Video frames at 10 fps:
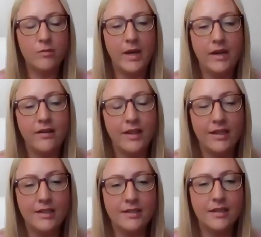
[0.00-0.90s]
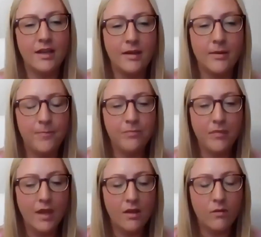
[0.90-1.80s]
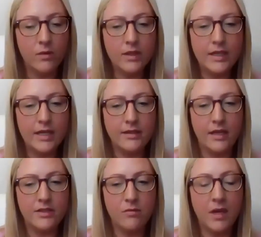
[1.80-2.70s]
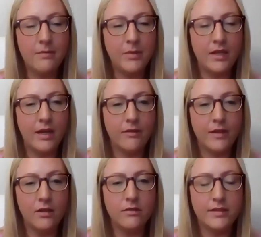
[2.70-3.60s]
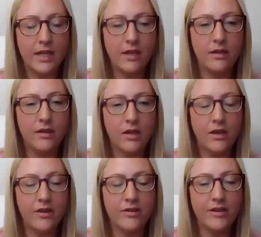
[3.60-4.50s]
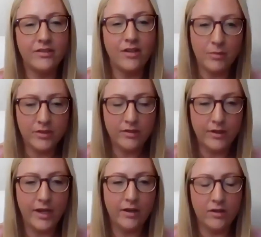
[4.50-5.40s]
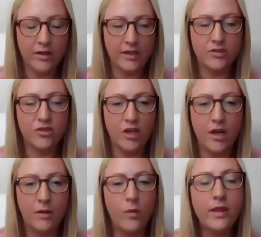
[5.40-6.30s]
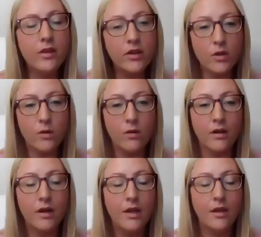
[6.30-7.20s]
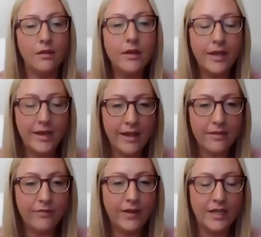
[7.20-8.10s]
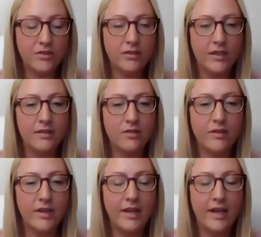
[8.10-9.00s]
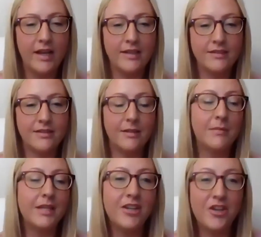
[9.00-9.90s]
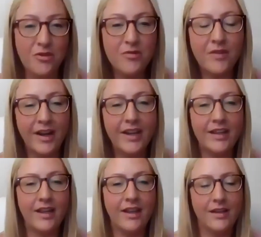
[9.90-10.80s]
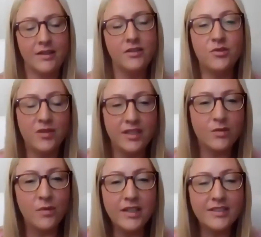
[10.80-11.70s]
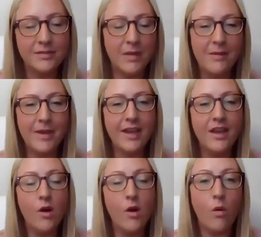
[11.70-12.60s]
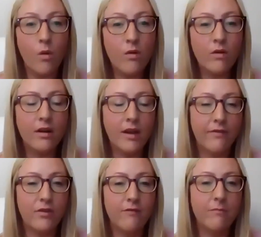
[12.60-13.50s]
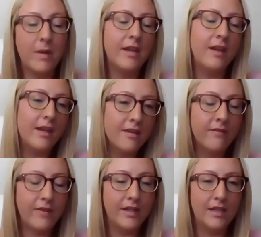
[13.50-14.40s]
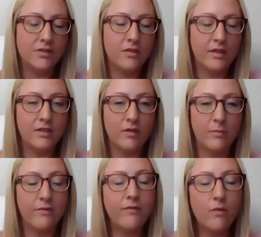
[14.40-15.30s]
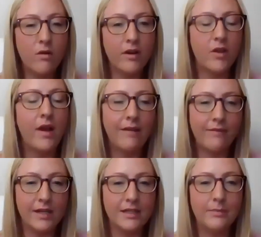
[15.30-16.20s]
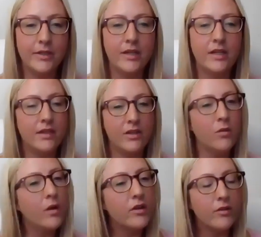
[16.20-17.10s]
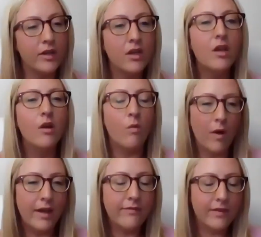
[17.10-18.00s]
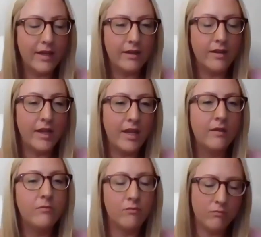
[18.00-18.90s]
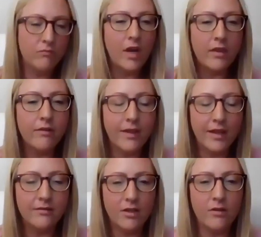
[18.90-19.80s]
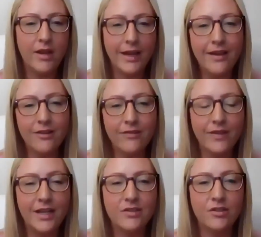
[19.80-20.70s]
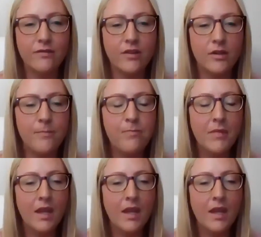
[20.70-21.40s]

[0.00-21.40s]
you about is really as you might be out there seeking your next opportunity, your next job, whether you're looking at the financial industry as something new, right? An industry switch maybe, or if you've been in the financial industry before, you have that experience and you're wondering why Fidelity other than, any other financial firm.